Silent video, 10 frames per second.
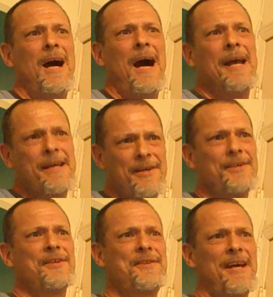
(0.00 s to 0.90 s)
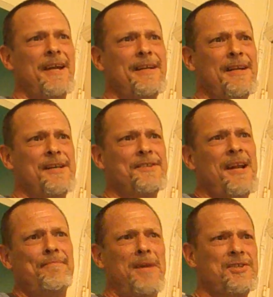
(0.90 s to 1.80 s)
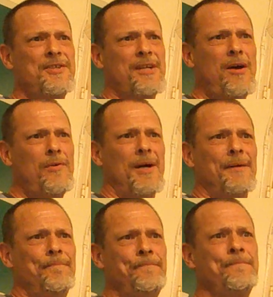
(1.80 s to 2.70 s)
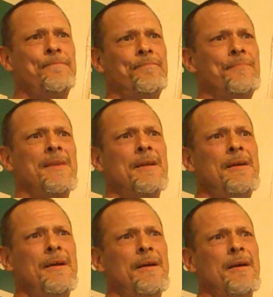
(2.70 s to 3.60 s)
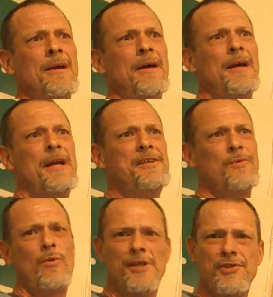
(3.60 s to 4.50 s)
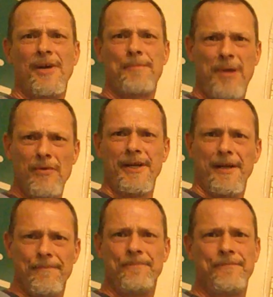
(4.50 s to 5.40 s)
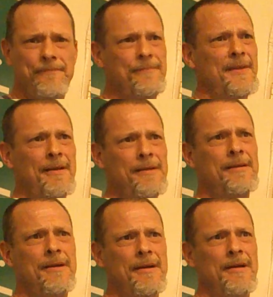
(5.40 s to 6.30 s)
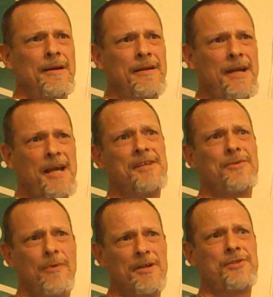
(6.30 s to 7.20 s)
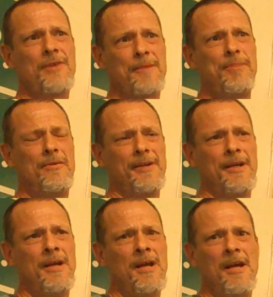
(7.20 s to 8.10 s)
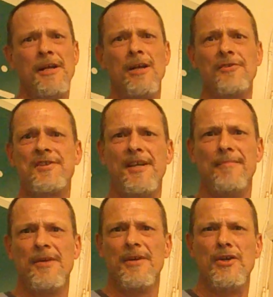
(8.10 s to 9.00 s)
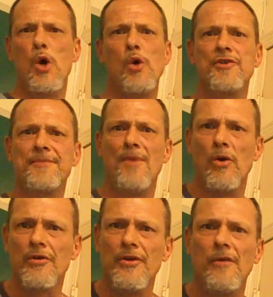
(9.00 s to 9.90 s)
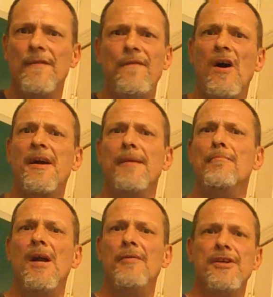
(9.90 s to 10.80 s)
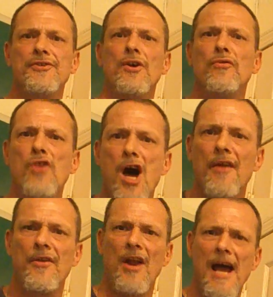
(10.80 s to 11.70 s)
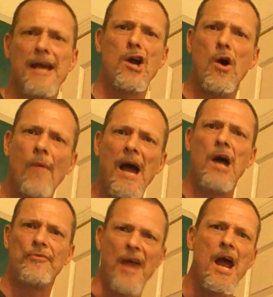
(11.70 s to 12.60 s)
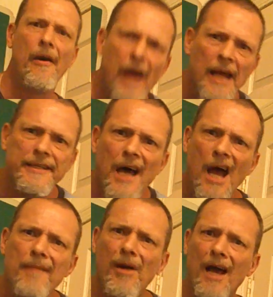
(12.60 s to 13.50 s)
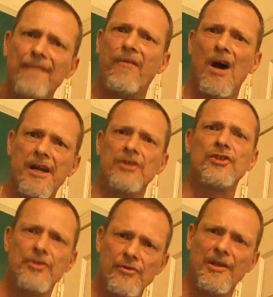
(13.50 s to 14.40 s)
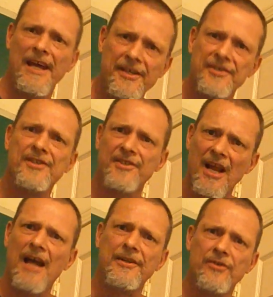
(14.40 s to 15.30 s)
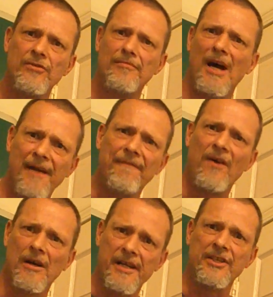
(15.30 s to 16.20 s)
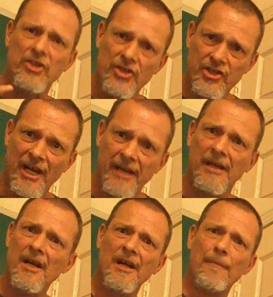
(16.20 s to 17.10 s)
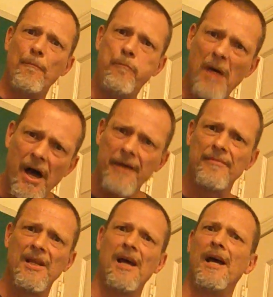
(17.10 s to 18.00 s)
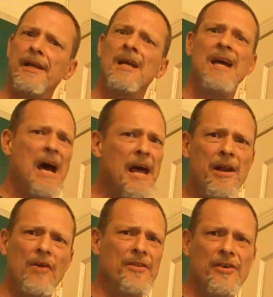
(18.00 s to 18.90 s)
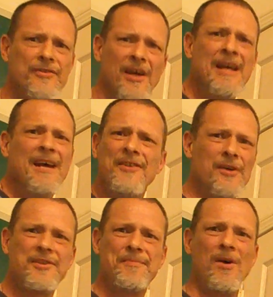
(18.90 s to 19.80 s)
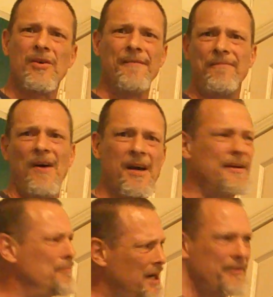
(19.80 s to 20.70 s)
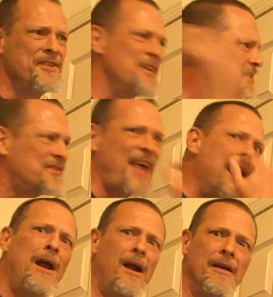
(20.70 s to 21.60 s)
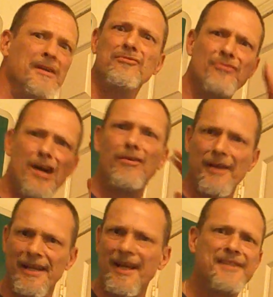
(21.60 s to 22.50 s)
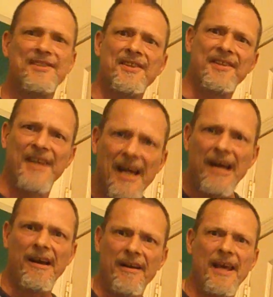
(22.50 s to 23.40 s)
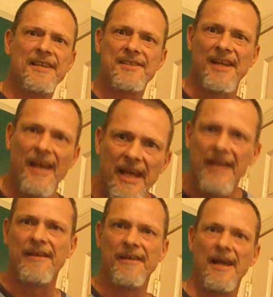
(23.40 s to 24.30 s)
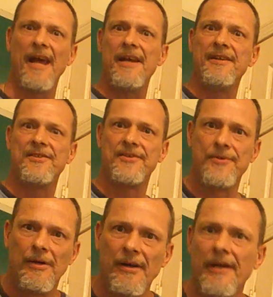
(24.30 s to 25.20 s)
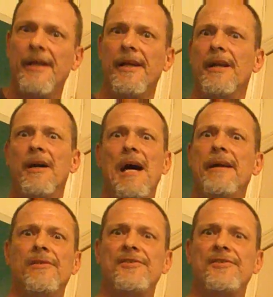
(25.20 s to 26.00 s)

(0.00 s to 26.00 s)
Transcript: I can understand he doesn't have much to go on. He's a one-trick pony. Yeah, he's a one-trick pony. You don't see me with no smoke, no fucking mirrors, no nothing. I go out there, I tie my fucking shoelaces, and I do my fucking shit. Bottom line. I don't know, no smoking fucking mirrors. It's there. You know it. It's there. That's it. End of story. You know, I don't